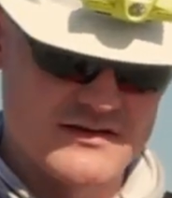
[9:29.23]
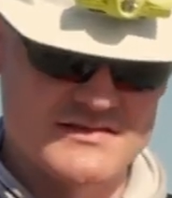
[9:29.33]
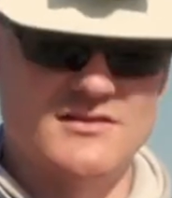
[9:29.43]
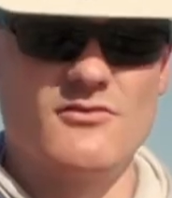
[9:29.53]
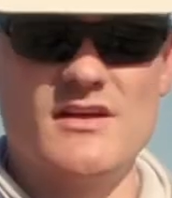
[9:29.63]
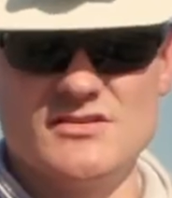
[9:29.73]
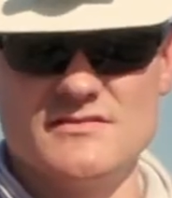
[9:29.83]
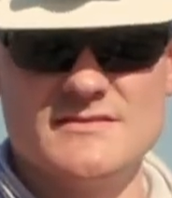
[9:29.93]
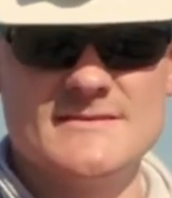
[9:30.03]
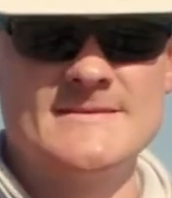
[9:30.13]

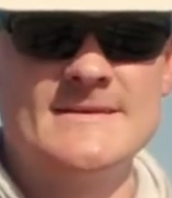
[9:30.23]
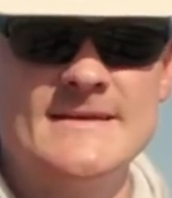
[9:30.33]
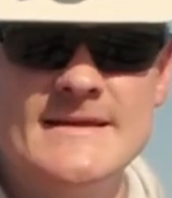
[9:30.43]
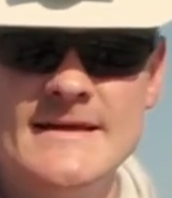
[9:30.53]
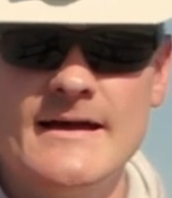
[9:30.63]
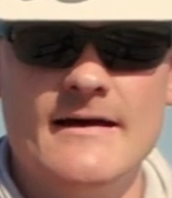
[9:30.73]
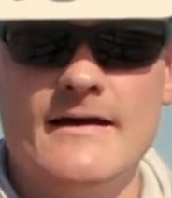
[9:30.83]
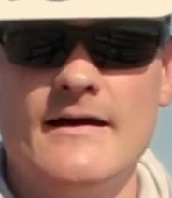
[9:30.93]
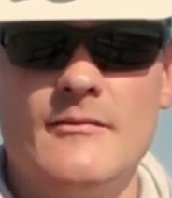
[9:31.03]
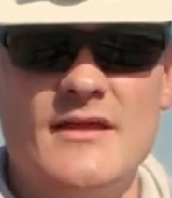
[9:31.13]
considerations.
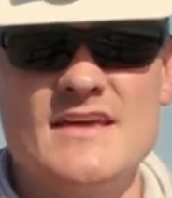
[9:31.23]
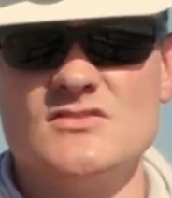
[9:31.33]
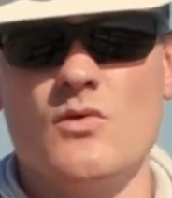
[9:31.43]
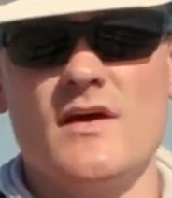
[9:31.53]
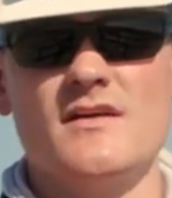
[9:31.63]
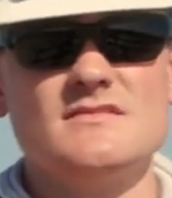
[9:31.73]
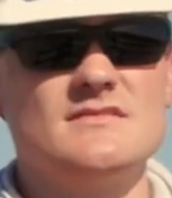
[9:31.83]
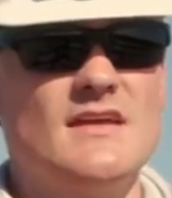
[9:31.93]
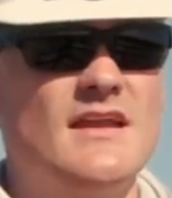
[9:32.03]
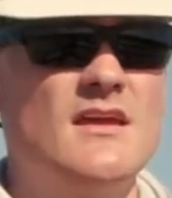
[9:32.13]
And as
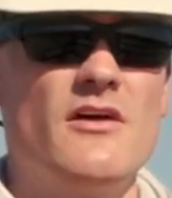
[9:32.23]
always, any